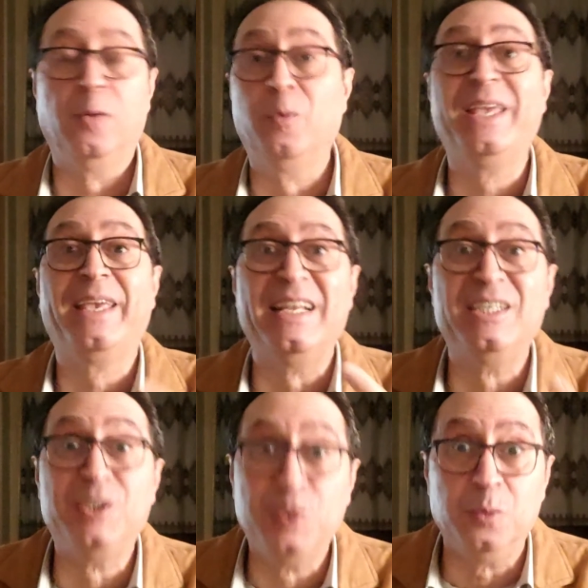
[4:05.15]
we can
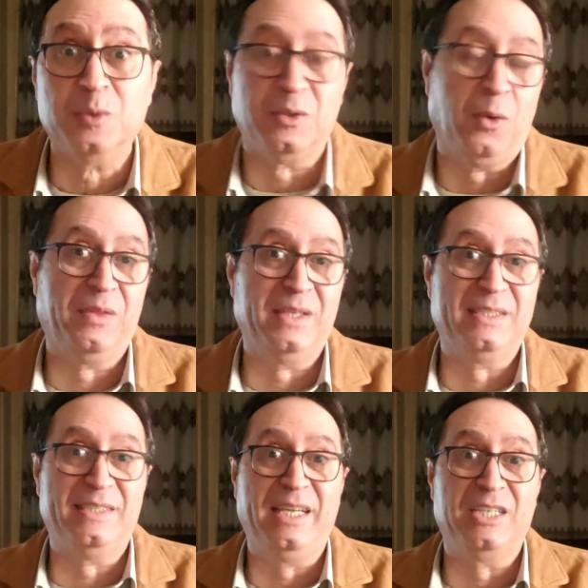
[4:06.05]
use on the
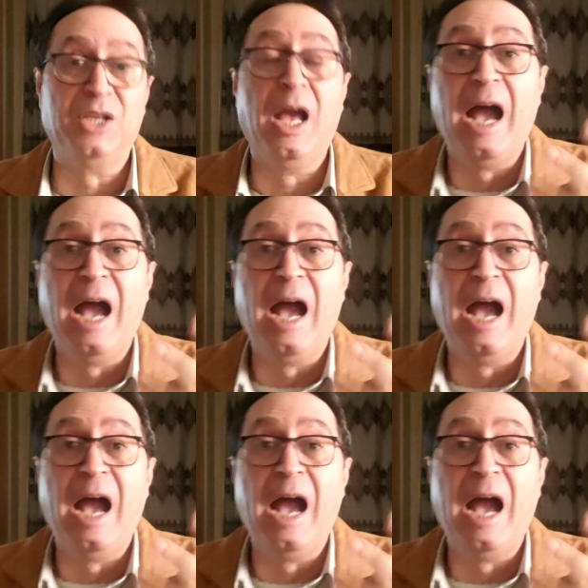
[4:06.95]
stage.